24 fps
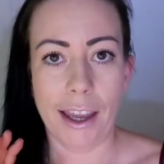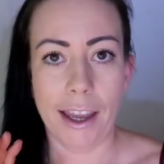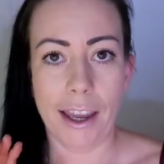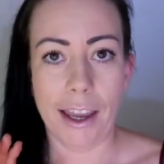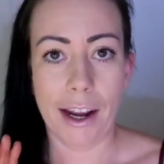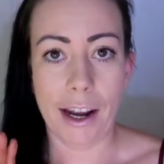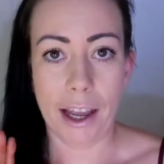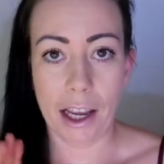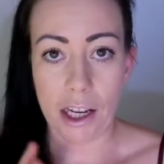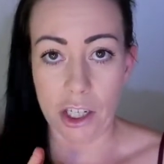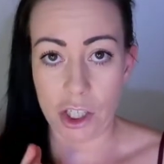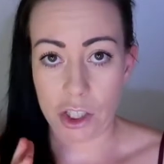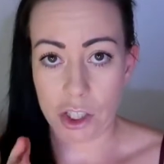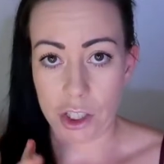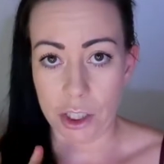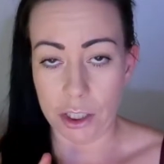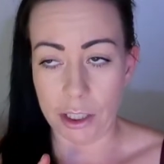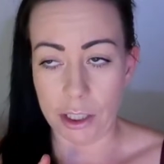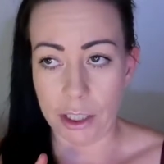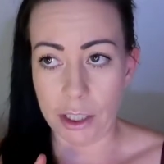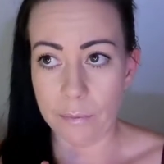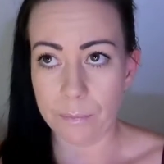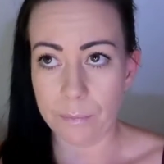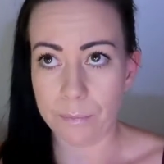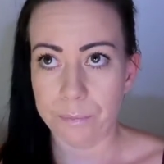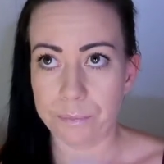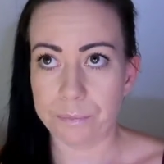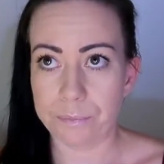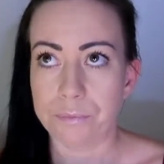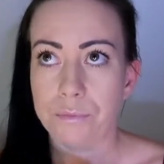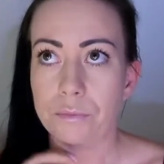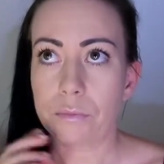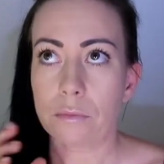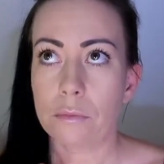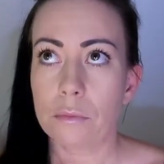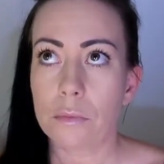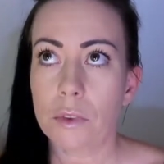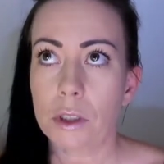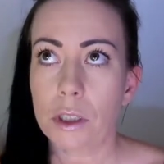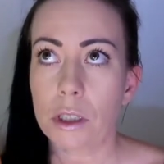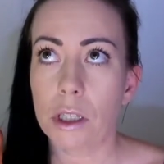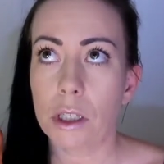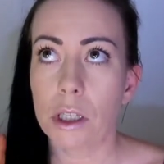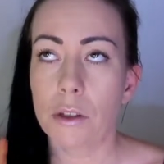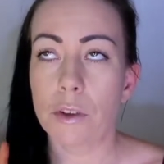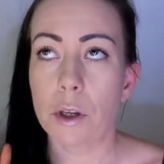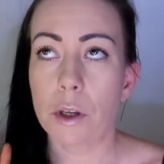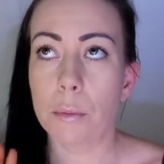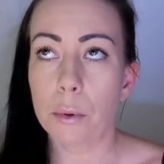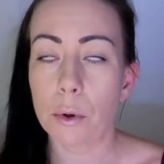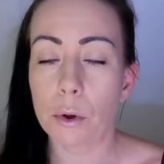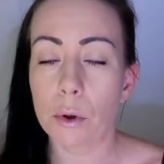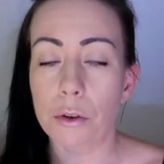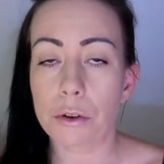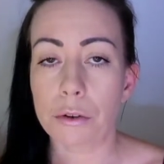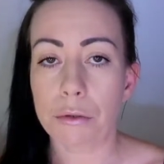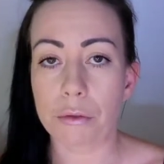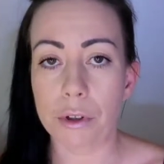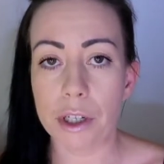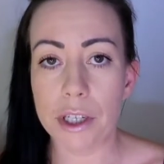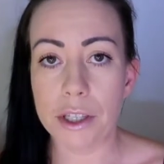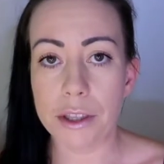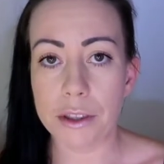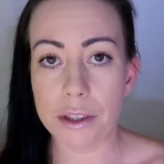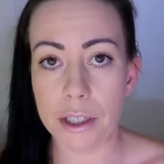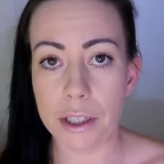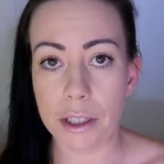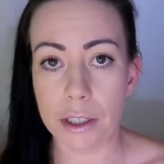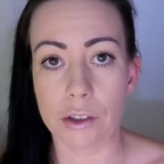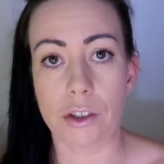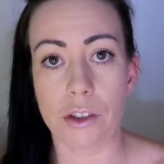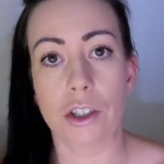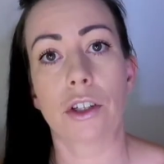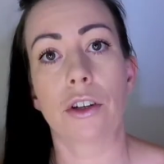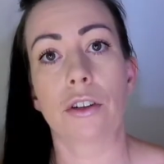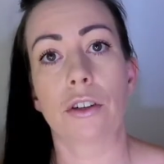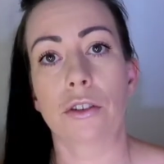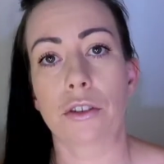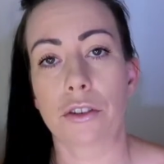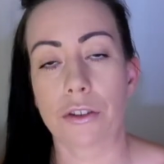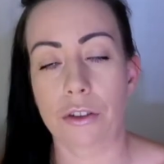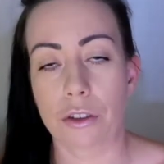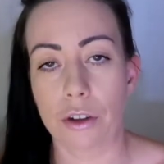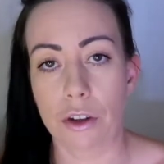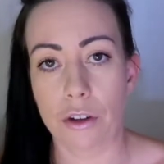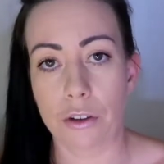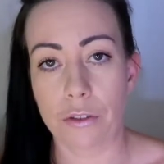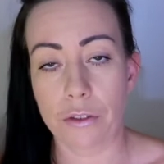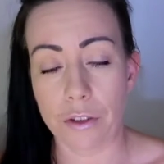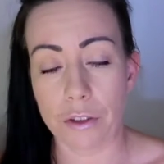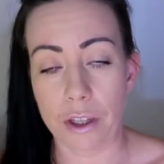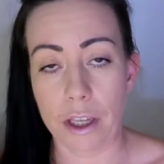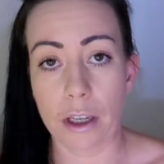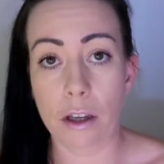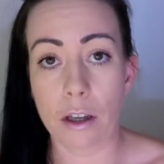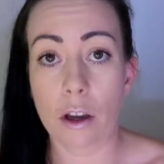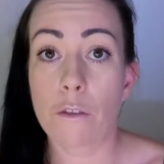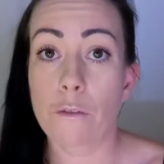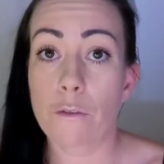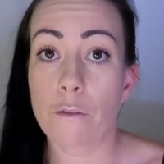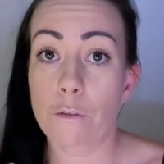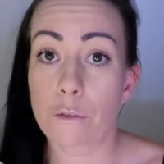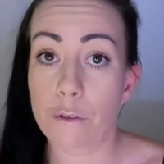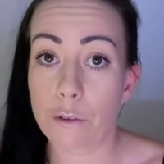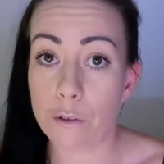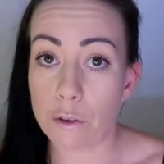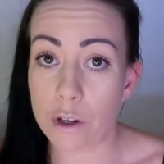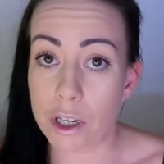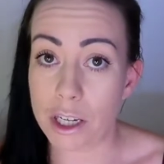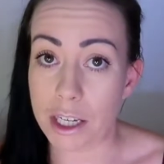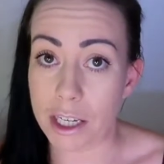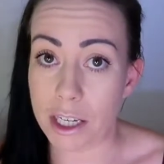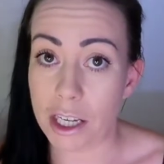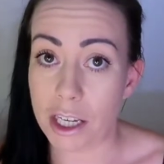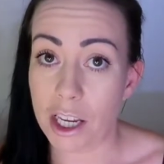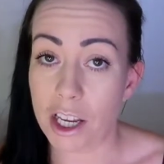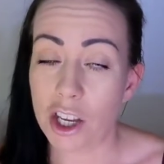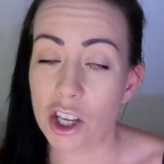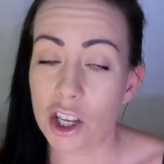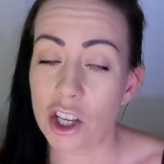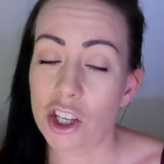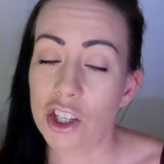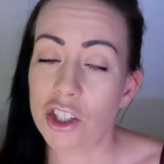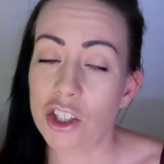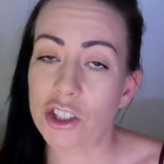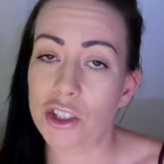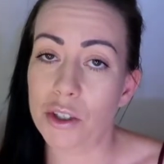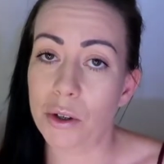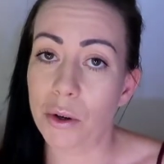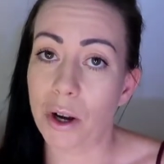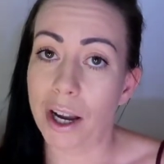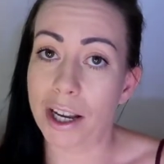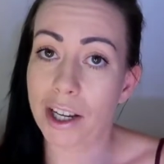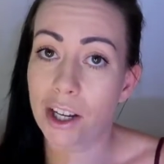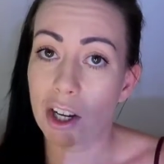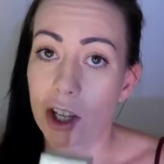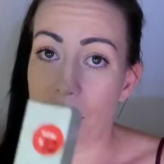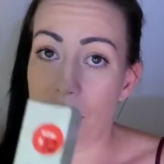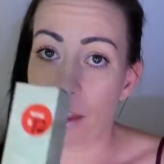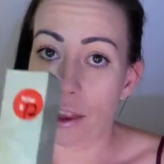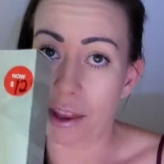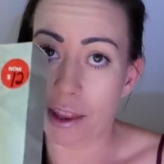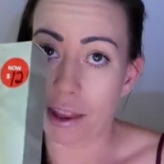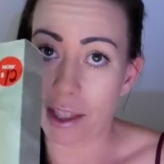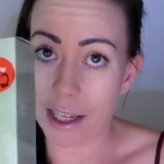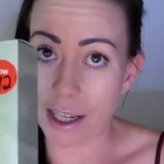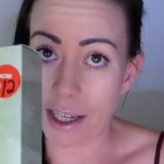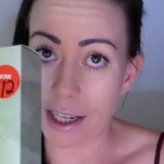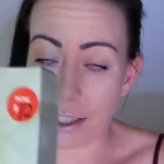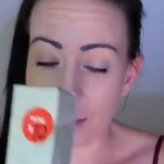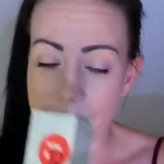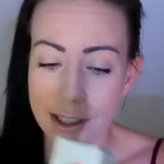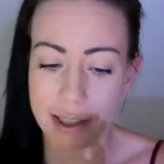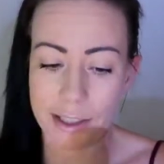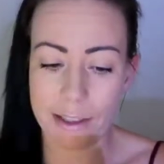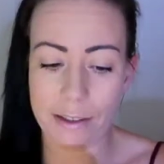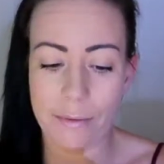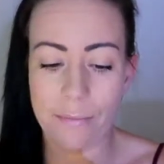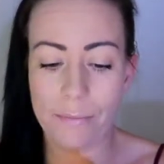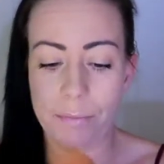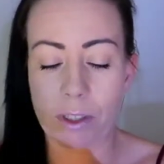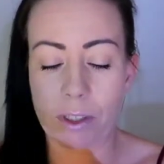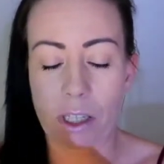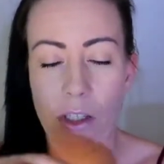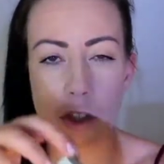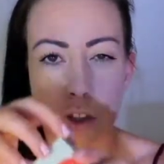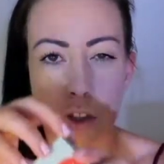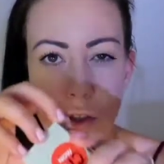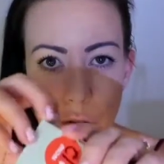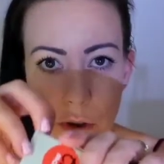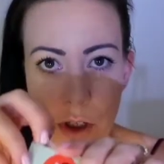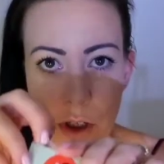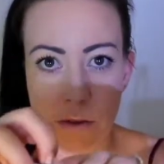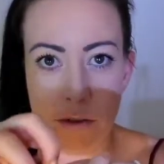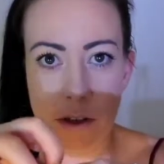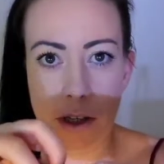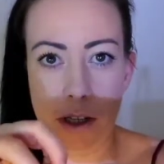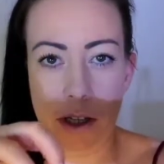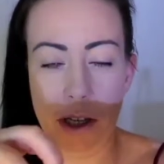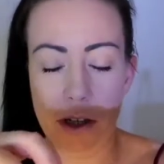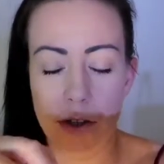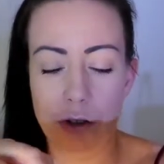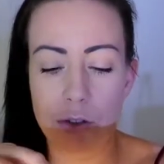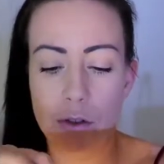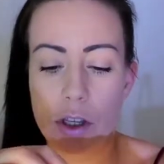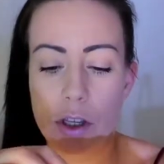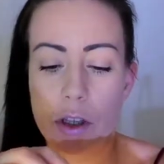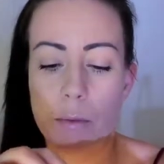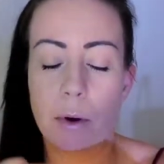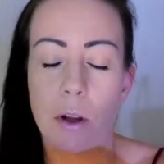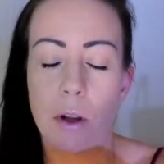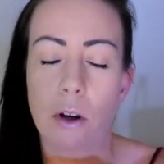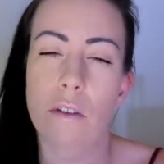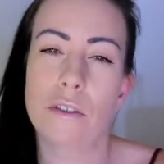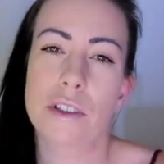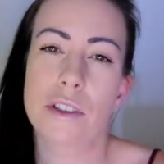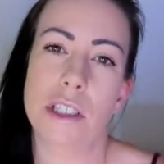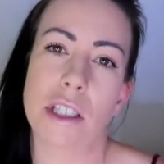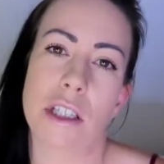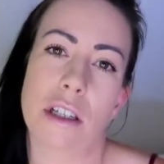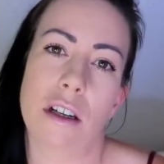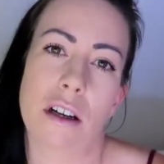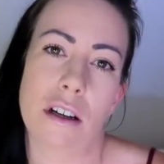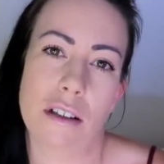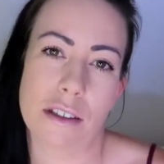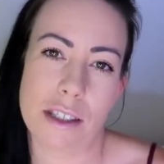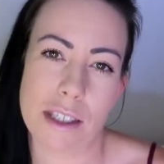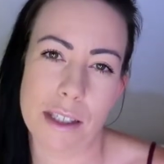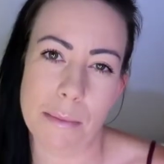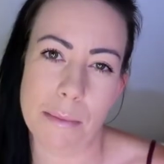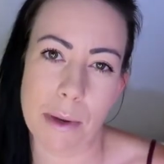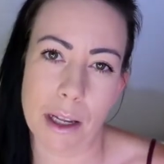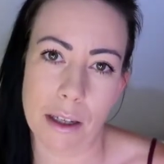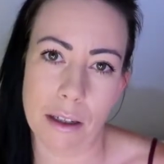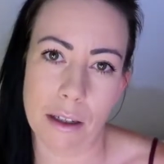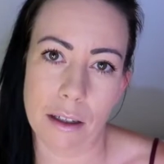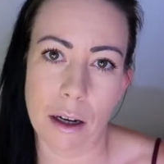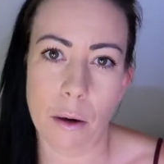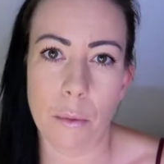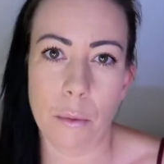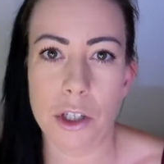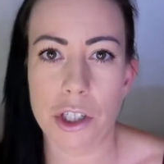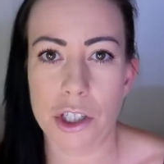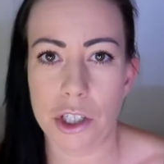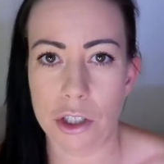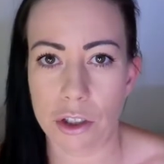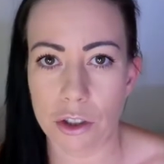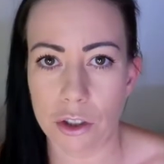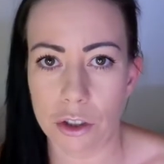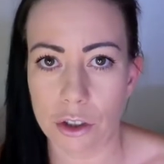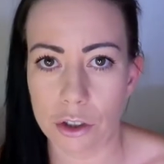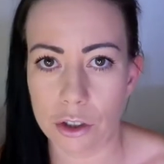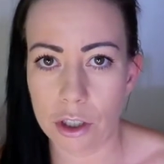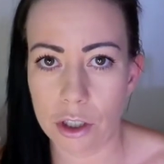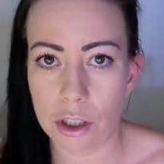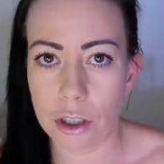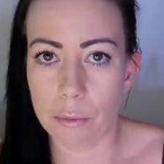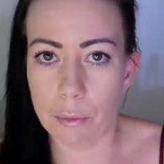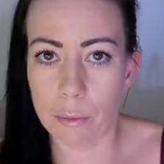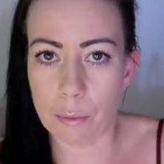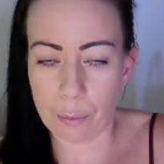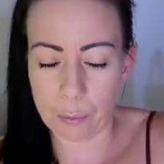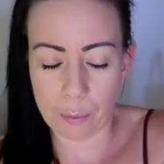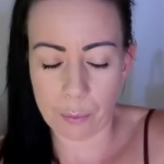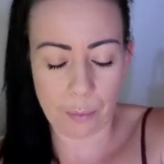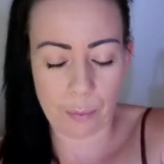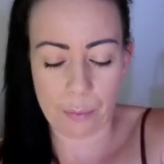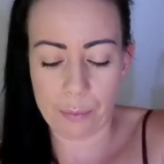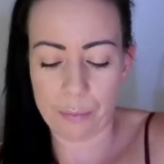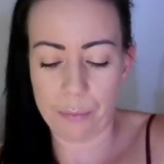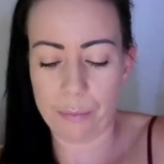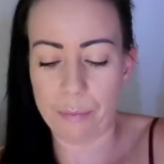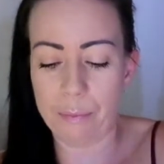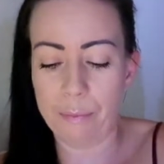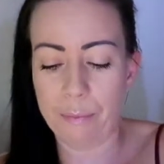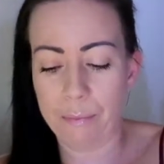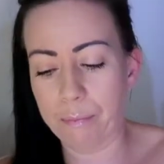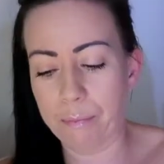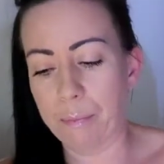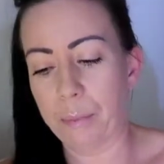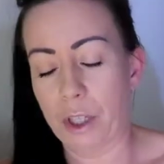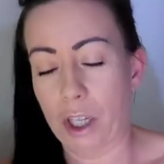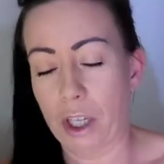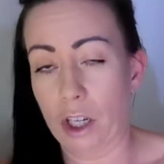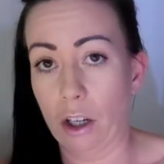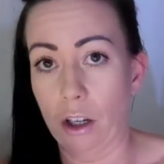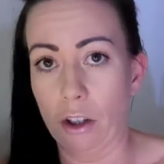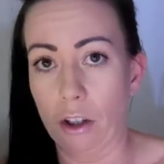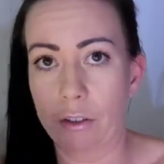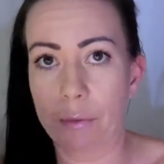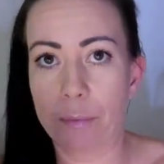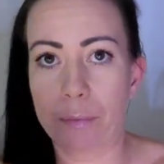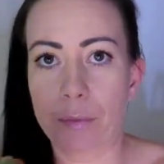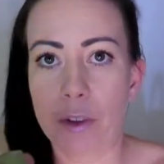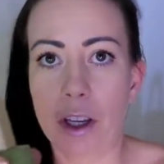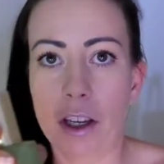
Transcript: And actually if you bought 3 things you got the 3rd thing free. So I got this. I'll show you the bottle. Obviously you can't smell it, I wish you could, but you can't.